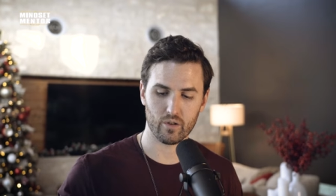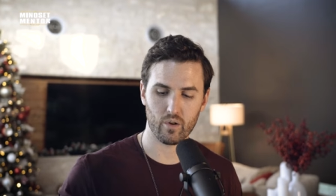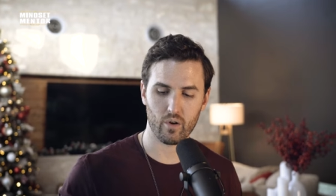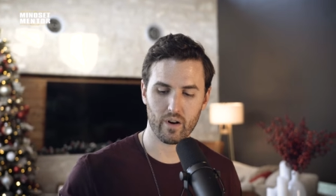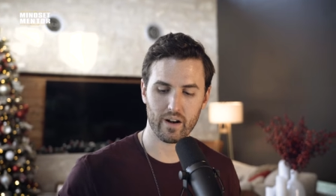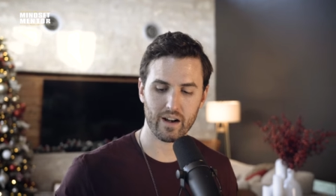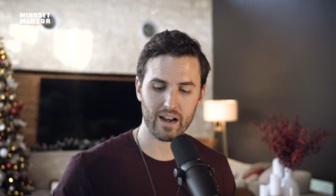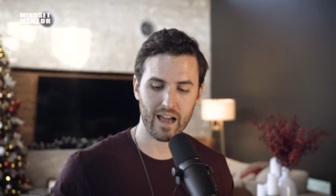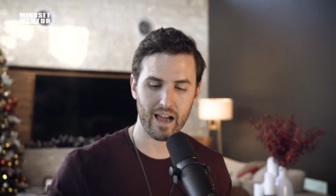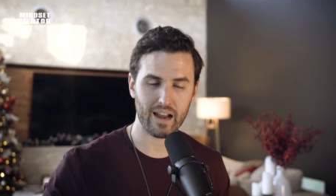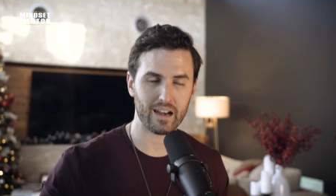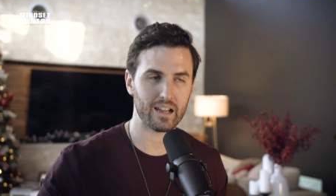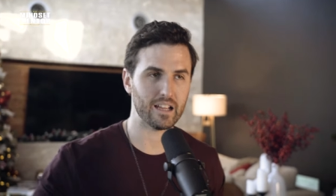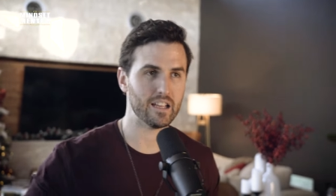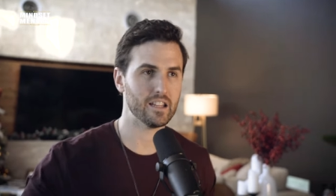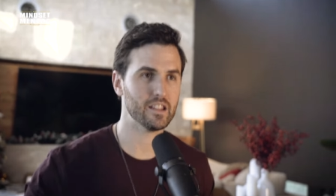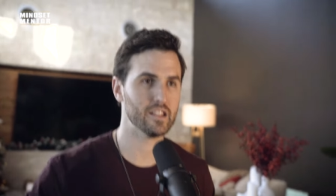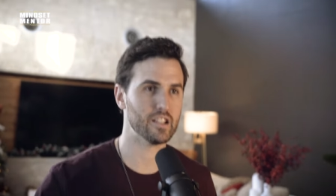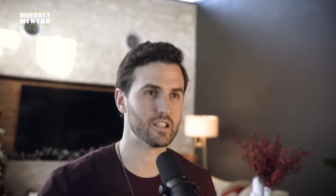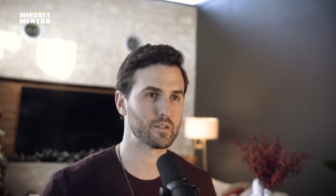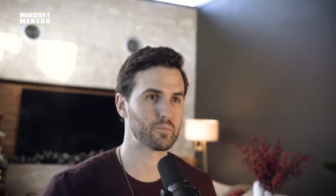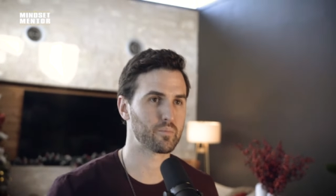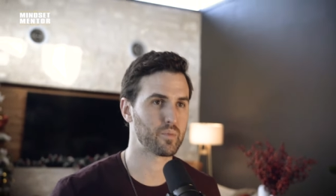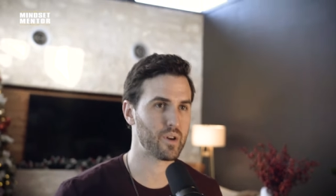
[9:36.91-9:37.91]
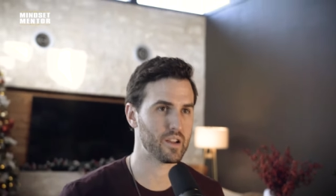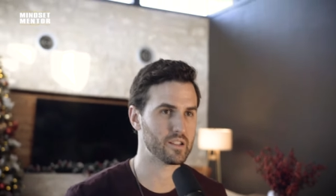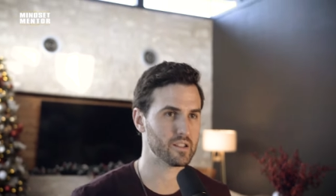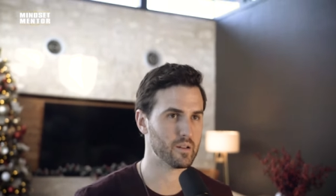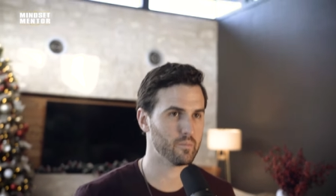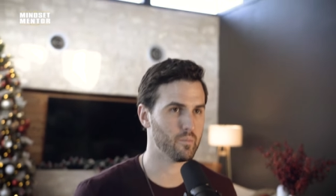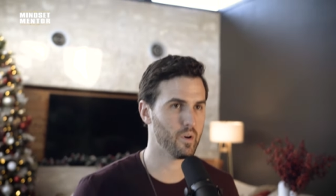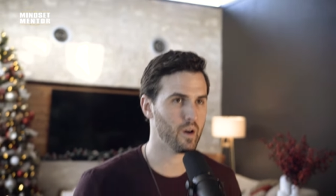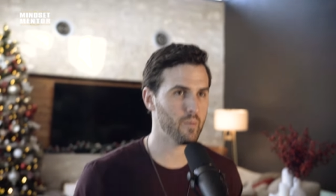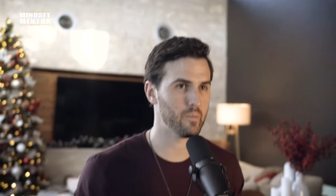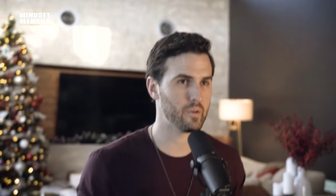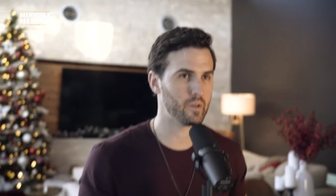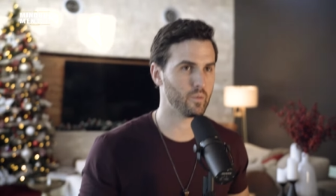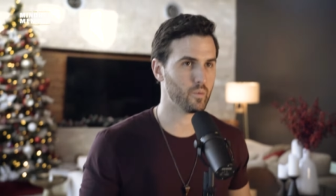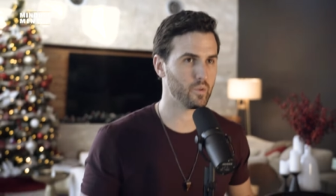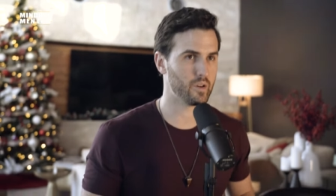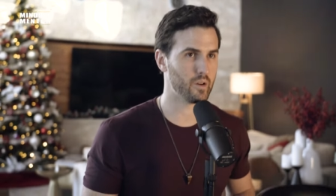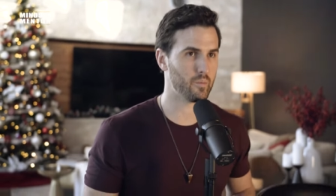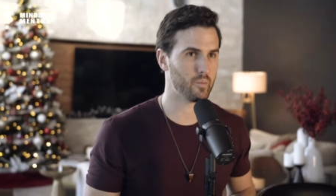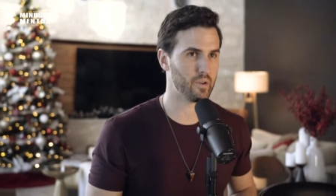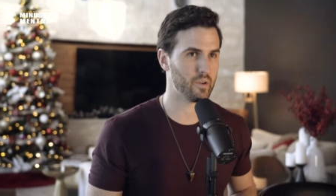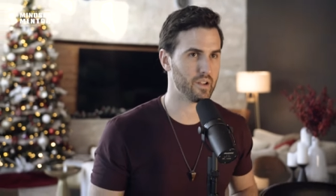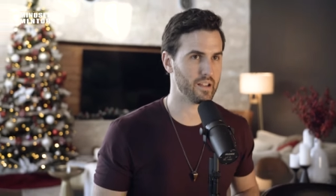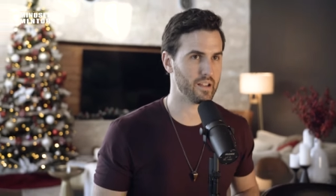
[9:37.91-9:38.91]
you're not in this present moment when
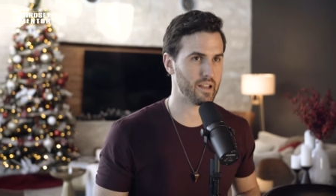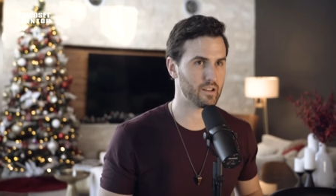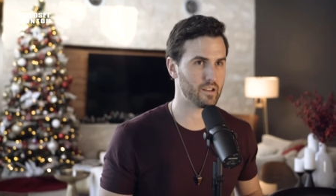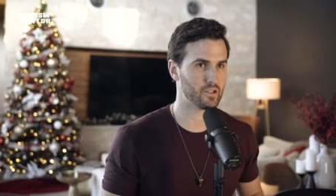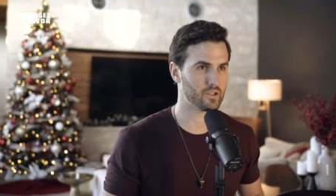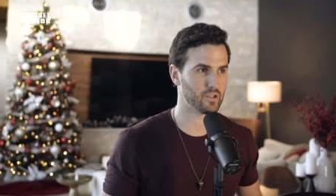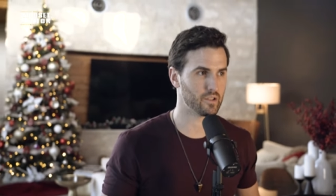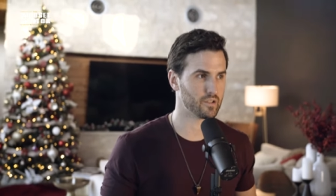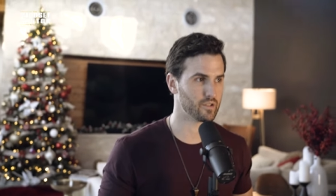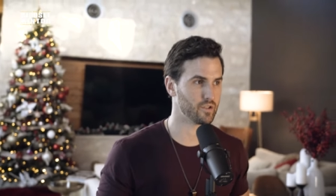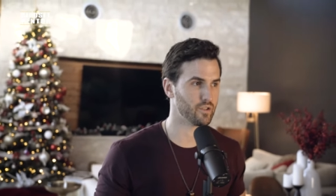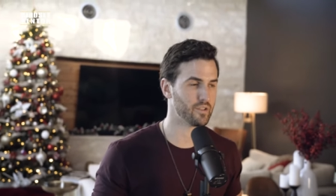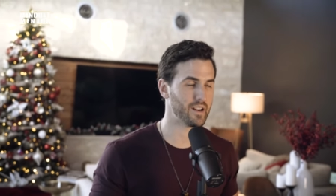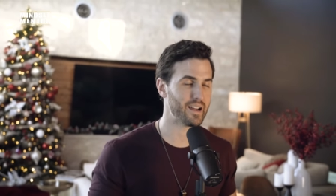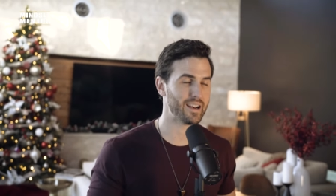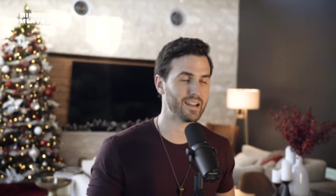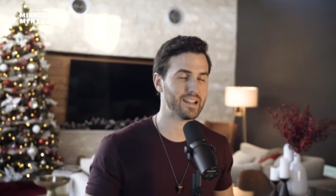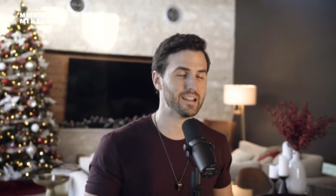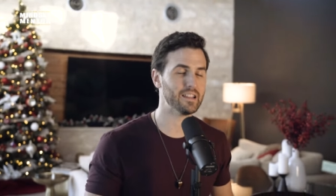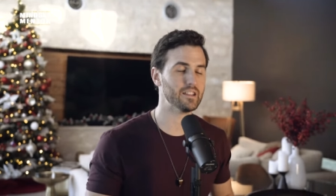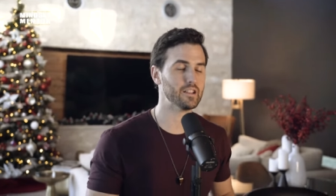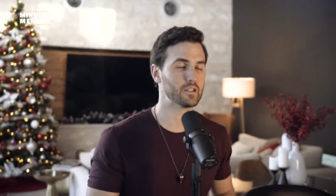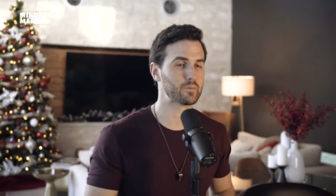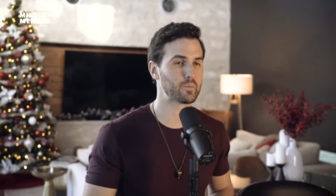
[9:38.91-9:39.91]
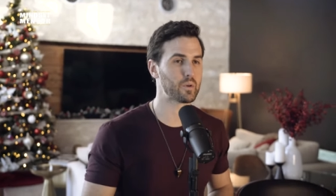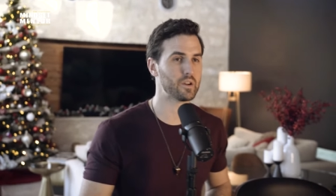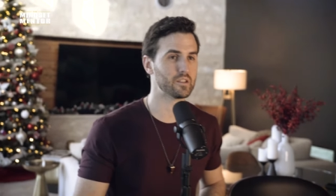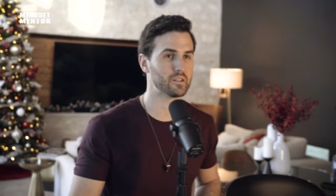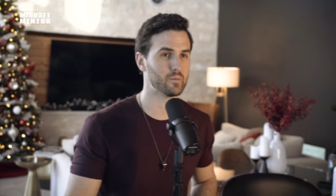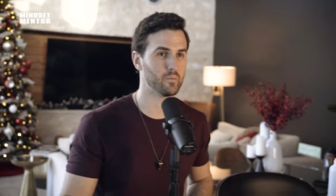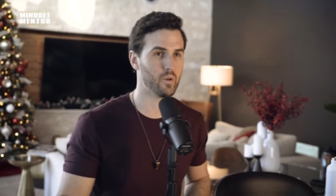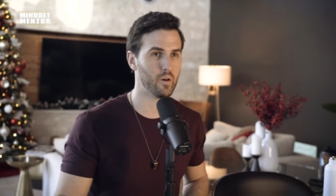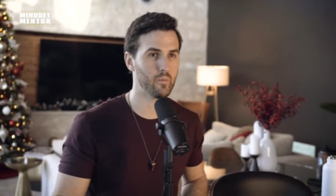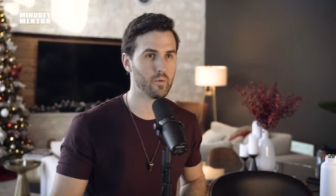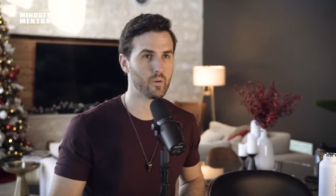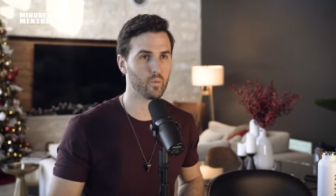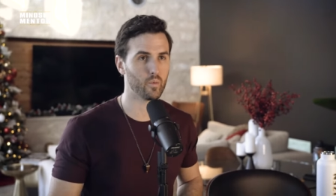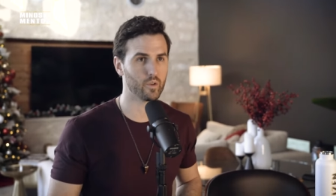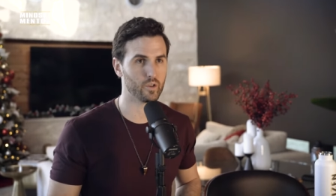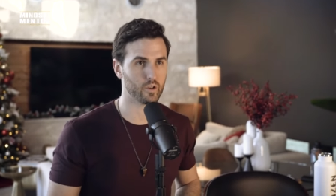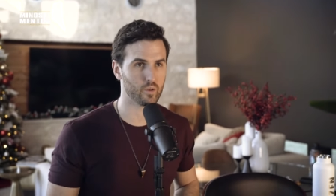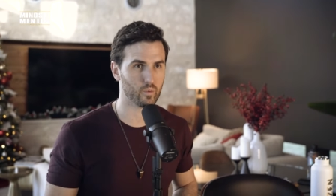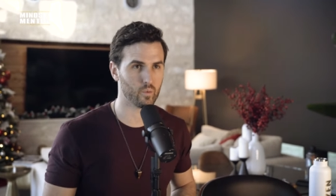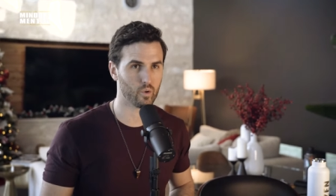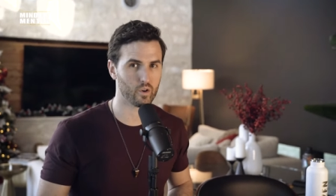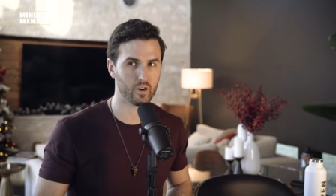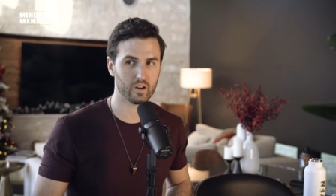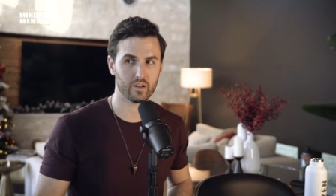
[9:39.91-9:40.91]
you're being anxious. You're not in this present moment when
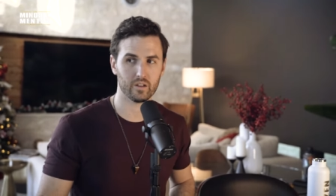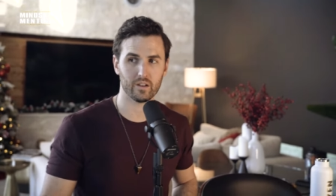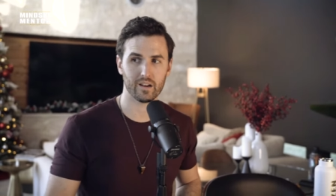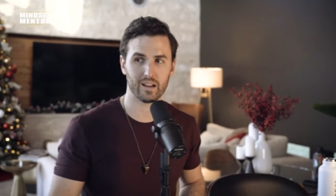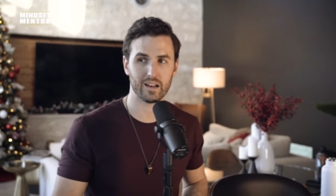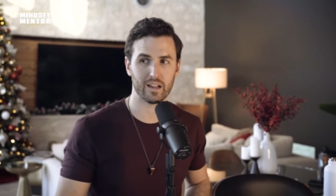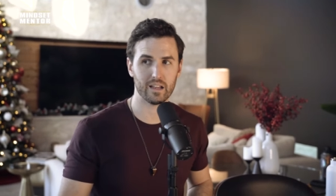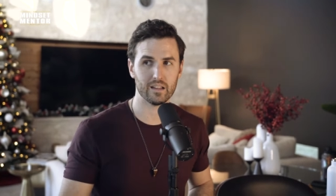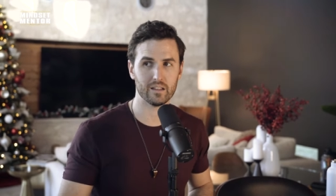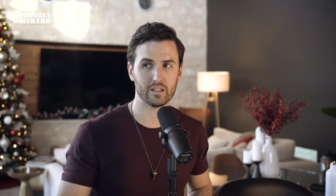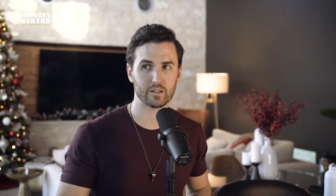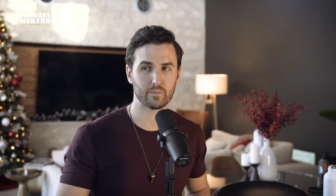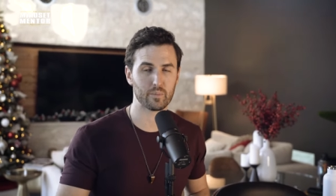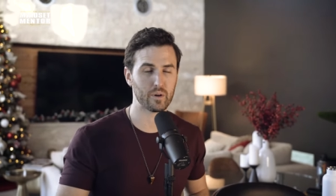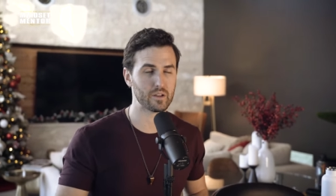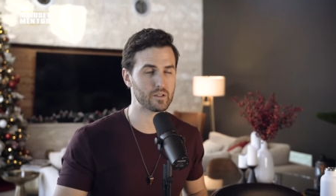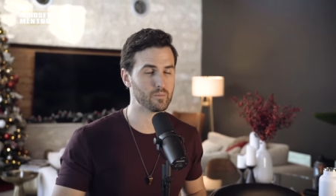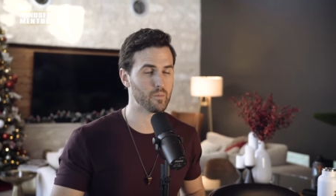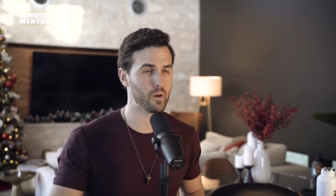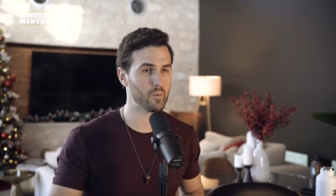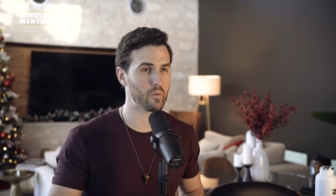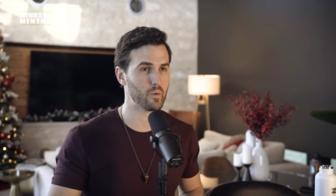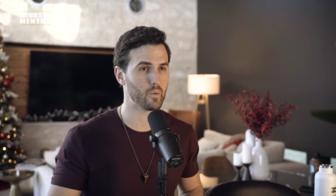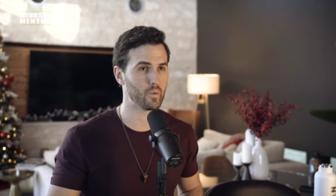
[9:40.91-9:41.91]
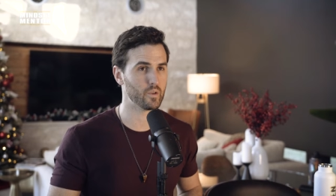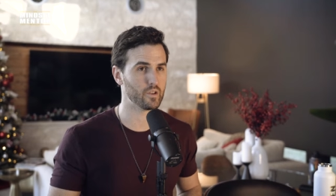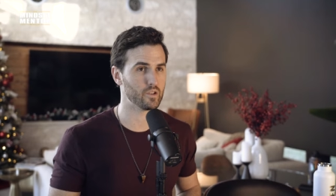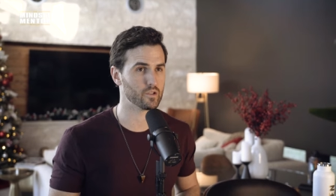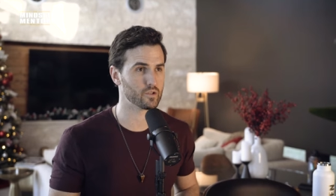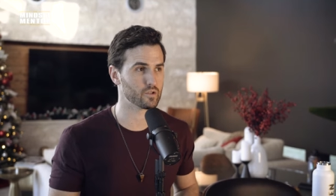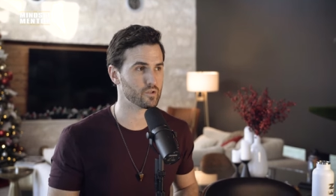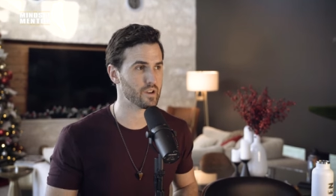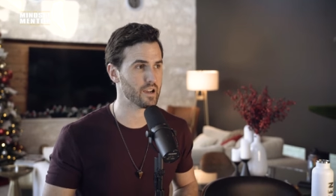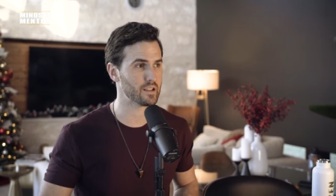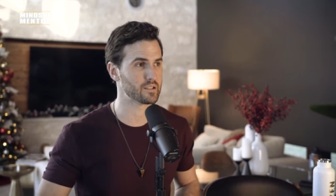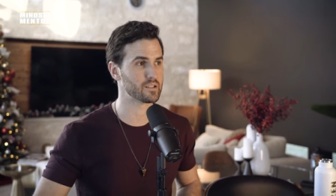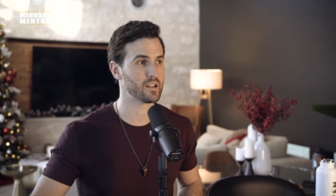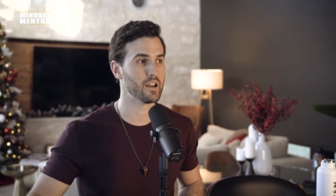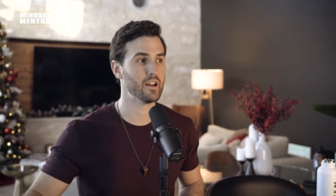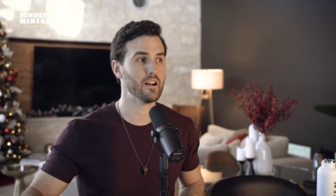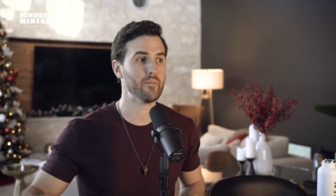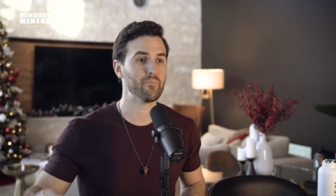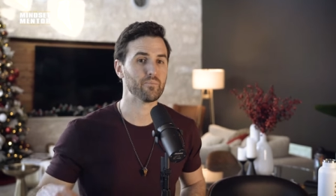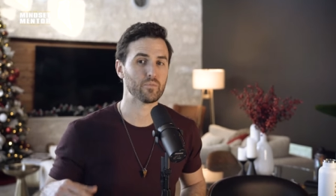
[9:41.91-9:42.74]
you're worrying. You're not in this present moment when you're stressed.